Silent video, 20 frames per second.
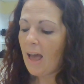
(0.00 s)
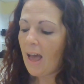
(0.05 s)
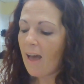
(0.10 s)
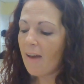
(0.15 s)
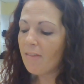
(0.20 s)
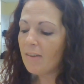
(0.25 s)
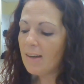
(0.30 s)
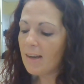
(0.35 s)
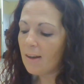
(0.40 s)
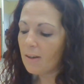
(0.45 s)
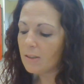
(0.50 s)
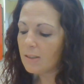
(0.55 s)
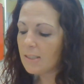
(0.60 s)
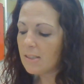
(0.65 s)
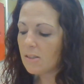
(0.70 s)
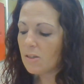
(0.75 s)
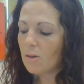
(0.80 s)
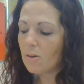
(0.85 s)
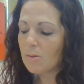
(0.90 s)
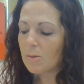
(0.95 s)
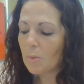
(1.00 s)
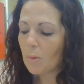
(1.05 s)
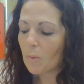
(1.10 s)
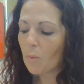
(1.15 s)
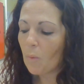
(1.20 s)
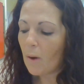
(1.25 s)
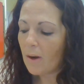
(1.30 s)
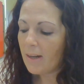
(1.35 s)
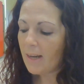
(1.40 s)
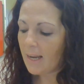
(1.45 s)
Evan held his nose with
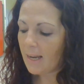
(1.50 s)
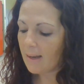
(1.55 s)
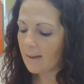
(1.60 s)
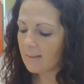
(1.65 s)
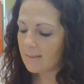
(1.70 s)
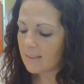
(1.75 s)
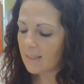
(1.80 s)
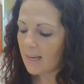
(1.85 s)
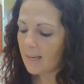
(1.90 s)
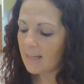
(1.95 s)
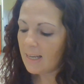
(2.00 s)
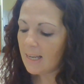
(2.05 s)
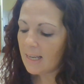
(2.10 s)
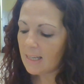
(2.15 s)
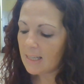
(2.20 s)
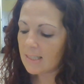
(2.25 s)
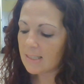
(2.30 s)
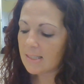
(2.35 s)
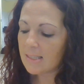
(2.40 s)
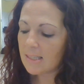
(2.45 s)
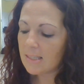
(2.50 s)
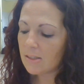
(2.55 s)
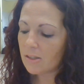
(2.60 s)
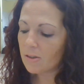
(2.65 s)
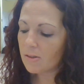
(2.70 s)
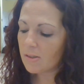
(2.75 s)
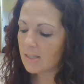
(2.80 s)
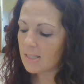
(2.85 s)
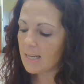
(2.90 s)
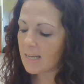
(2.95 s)
one hand and hit his
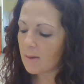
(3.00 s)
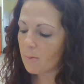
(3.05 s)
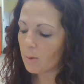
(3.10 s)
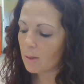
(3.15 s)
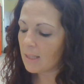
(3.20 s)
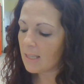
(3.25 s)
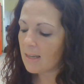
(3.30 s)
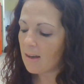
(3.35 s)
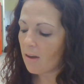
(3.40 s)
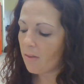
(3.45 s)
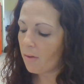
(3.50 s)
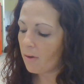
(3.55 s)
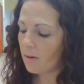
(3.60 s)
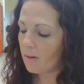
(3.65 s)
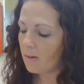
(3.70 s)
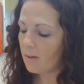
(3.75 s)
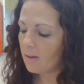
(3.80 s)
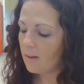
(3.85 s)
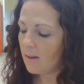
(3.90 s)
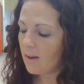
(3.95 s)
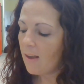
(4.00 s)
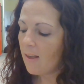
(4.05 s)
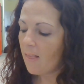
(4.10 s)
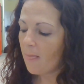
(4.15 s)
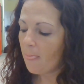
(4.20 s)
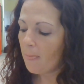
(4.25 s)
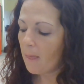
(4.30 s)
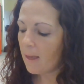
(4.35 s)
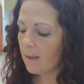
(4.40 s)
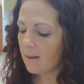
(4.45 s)
sister's knee with the other.
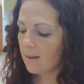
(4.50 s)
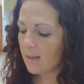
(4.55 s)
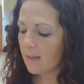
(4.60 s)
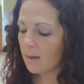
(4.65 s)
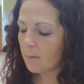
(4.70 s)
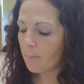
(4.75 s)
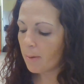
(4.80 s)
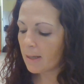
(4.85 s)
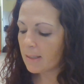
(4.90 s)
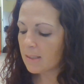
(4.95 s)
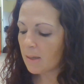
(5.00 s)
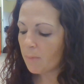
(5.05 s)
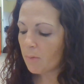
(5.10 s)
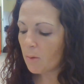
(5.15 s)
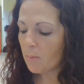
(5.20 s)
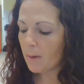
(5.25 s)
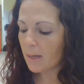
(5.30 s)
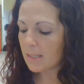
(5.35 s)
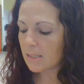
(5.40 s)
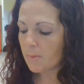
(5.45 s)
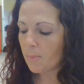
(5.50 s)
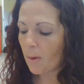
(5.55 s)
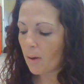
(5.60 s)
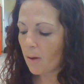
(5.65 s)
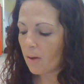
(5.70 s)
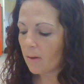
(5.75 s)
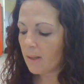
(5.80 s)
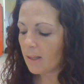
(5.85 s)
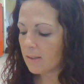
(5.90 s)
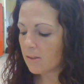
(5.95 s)
Then he picked up the
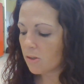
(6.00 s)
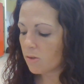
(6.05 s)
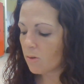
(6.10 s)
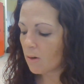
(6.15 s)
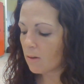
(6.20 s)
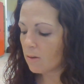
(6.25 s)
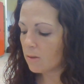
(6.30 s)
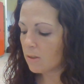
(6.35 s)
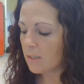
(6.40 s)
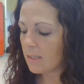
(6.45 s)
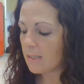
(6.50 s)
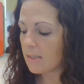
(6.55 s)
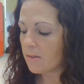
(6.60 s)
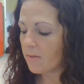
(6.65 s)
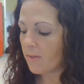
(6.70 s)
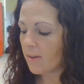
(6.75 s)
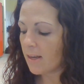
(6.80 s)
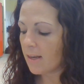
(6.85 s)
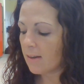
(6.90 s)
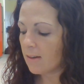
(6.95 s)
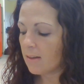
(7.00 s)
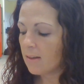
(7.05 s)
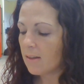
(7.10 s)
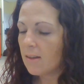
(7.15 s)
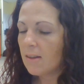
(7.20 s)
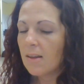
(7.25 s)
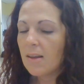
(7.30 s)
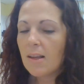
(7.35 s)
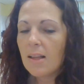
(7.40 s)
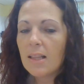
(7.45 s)
baseball and struggled to his feet.
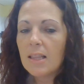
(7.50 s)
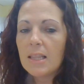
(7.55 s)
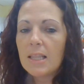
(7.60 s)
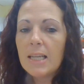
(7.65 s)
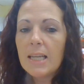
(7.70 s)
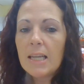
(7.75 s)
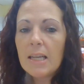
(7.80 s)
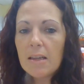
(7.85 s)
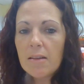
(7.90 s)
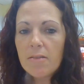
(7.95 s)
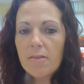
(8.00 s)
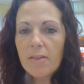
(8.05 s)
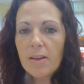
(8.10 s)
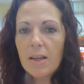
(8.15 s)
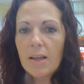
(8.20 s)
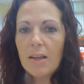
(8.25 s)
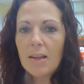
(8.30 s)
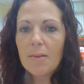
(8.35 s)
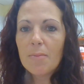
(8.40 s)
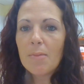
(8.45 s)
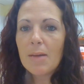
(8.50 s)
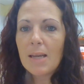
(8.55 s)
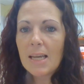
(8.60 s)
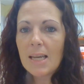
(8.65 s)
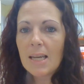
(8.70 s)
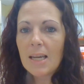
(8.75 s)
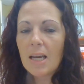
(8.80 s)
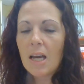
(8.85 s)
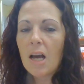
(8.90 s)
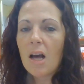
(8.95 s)
"Leave
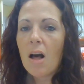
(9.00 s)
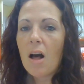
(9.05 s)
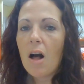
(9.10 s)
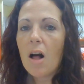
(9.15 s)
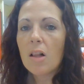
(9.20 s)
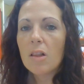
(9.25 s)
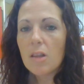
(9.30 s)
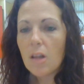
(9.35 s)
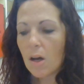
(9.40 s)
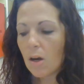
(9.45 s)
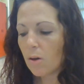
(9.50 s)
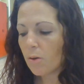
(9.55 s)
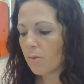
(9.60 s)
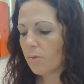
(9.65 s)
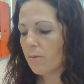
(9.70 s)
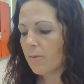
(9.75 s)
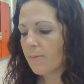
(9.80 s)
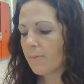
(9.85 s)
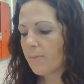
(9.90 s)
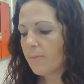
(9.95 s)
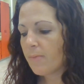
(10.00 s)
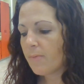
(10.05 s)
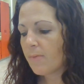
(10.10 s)
me alone.